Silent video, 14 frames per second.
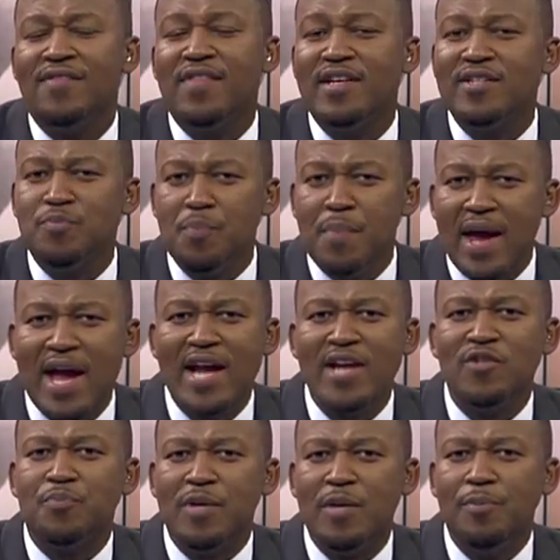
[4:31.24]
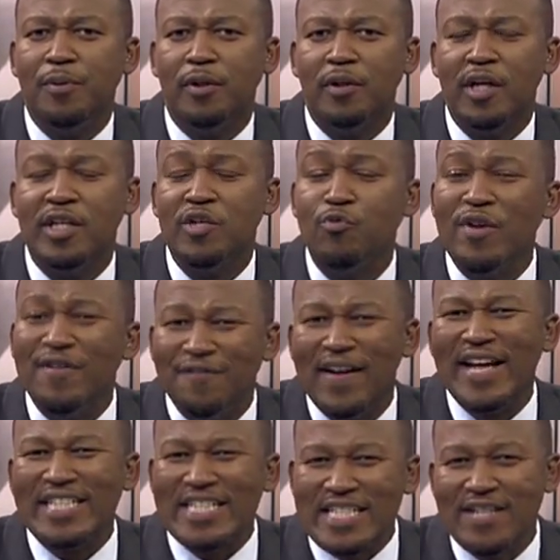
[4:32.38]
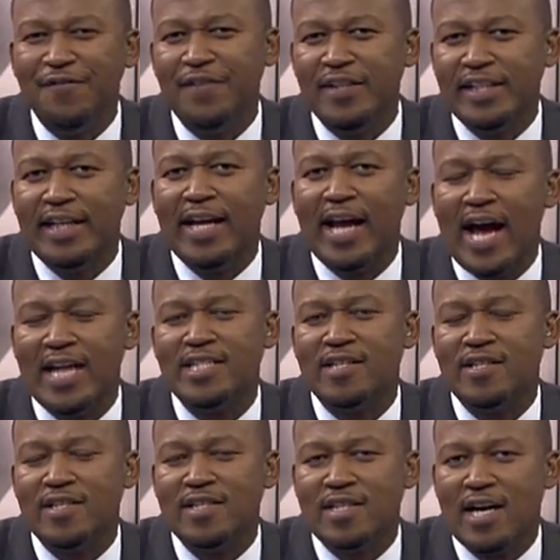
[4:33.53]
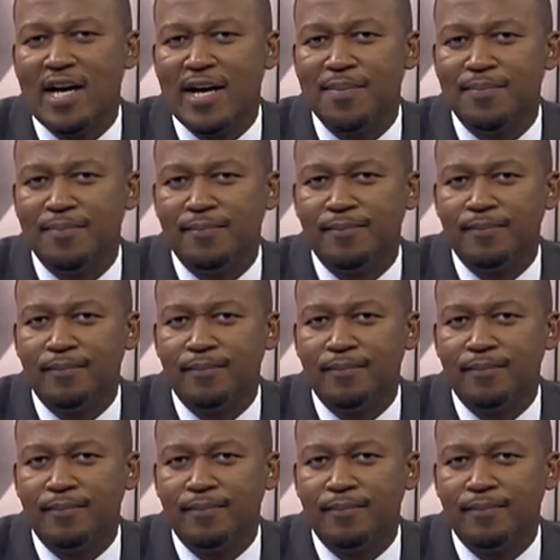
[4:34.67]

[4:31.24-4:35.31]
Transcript: uh, that has made people reflect differently at this time.